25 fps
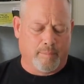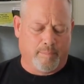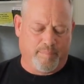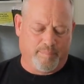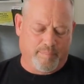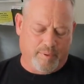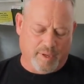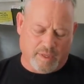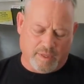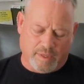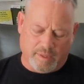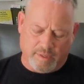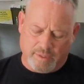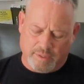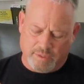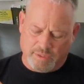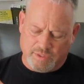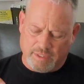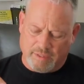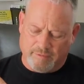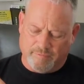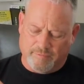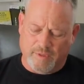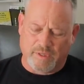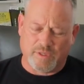because
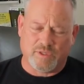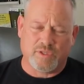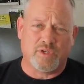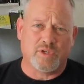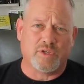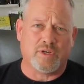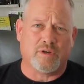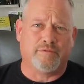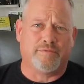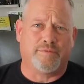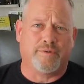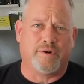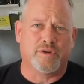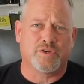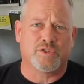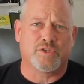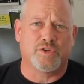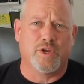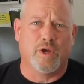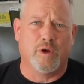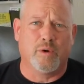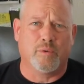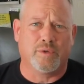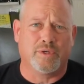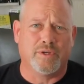if this is your first
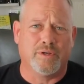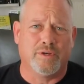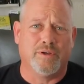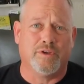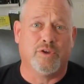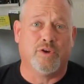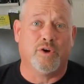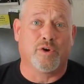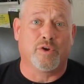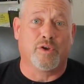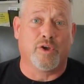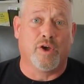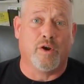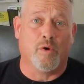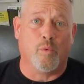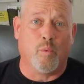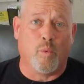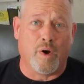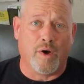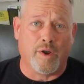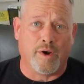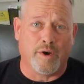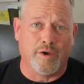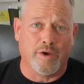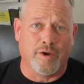Nokta, you're going to
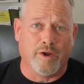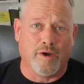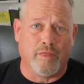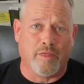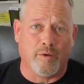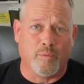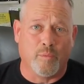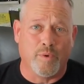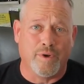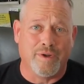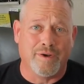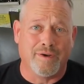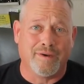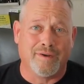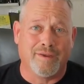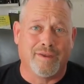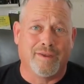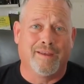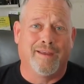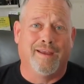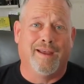want another one,